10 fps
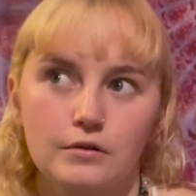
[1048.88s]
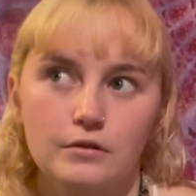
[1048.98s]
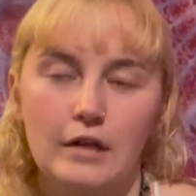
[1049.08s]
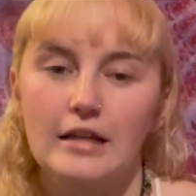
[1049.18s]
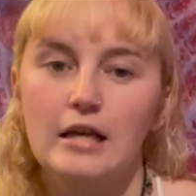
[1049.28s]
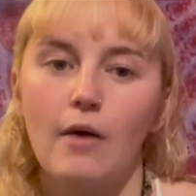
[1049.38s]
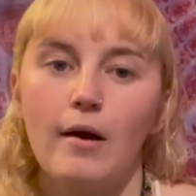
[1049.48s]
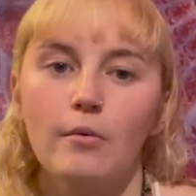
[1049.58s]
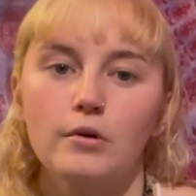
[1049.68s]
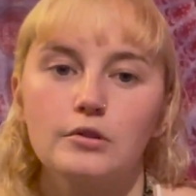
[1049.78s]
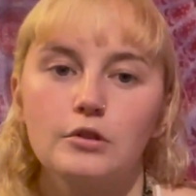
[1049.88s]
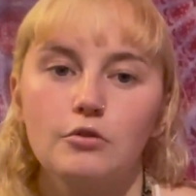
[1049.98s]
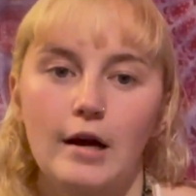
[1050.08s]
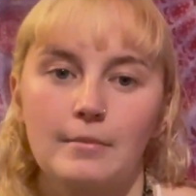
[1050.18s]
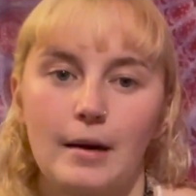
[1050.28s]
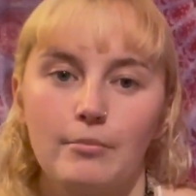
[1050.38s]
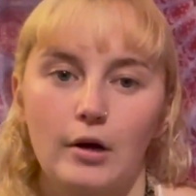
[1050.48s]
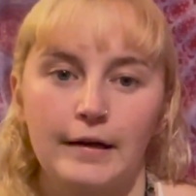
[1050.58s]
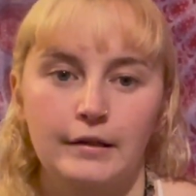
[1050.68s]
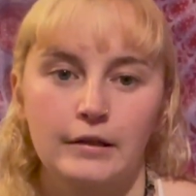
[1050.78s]
that's how I want to train my
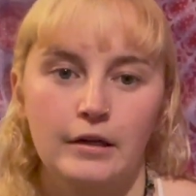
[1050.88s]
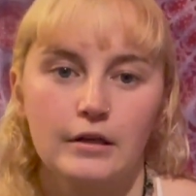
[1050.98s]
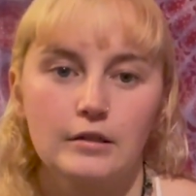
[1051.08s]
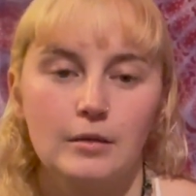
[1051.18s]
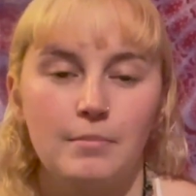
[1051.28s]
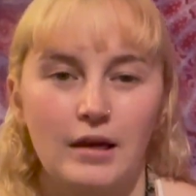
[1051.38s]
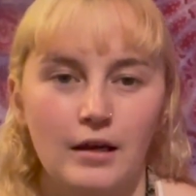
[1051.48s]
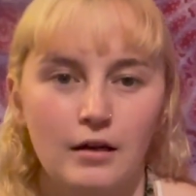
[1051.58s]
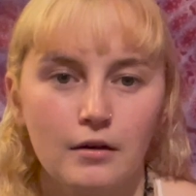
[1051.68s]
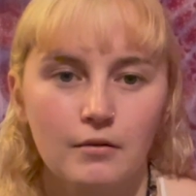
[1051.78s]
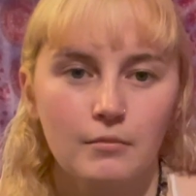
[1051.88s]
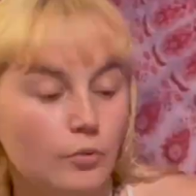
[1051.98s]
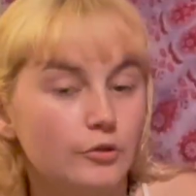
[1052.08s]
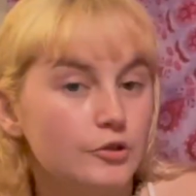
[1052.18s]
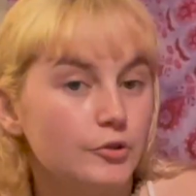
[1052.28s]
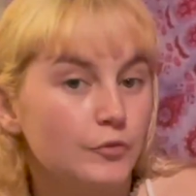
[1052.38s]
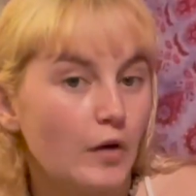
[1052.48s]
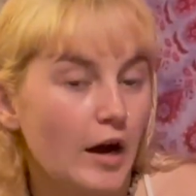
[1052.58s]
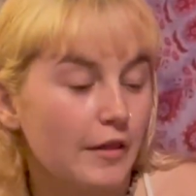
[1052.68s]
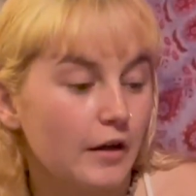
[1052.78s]
brain to be. Would you
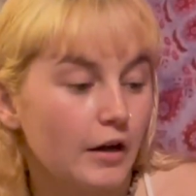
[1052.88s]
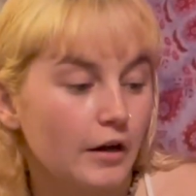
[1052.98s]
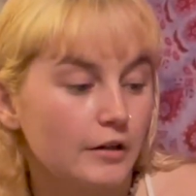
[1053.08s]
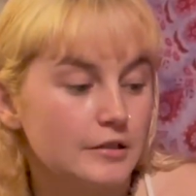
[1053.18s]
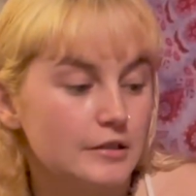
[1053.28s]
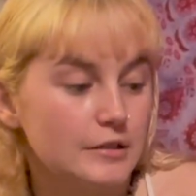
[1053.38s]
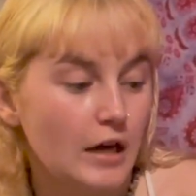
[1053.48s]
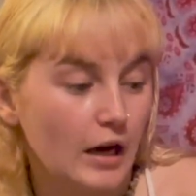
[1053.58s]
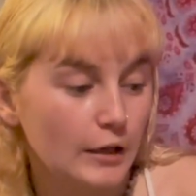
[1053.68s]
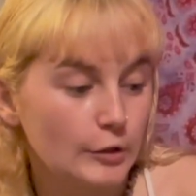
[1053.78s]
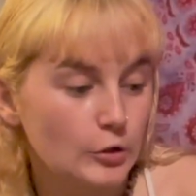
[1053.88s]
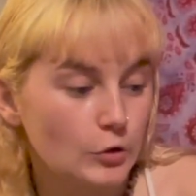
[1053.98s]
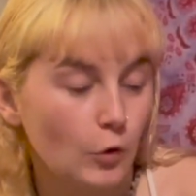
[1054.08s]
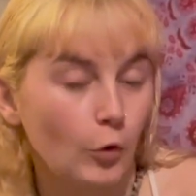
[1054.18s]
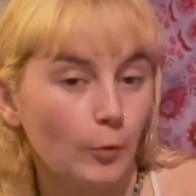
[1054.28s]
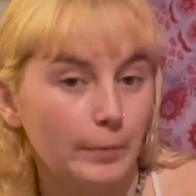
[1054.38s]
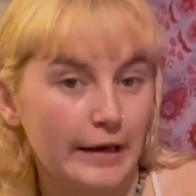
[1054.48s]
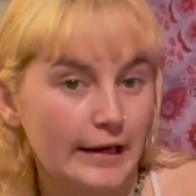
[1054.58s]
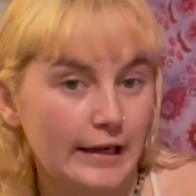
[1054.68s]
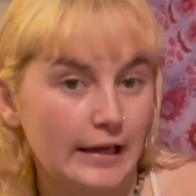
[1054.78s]
rather touch or
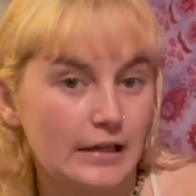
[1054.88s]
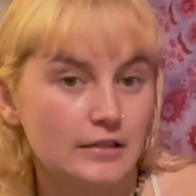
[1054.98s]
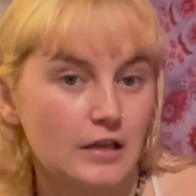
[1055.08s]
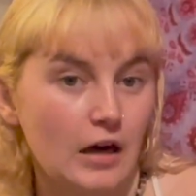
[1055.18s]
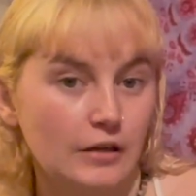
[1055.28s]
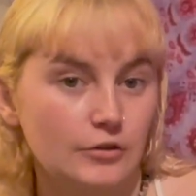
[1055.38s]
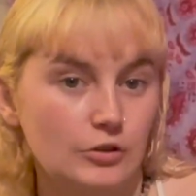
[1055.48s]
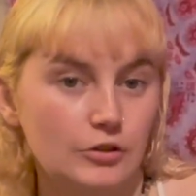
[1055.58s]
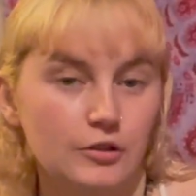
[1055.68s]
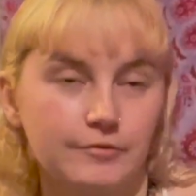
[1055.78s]
be touched?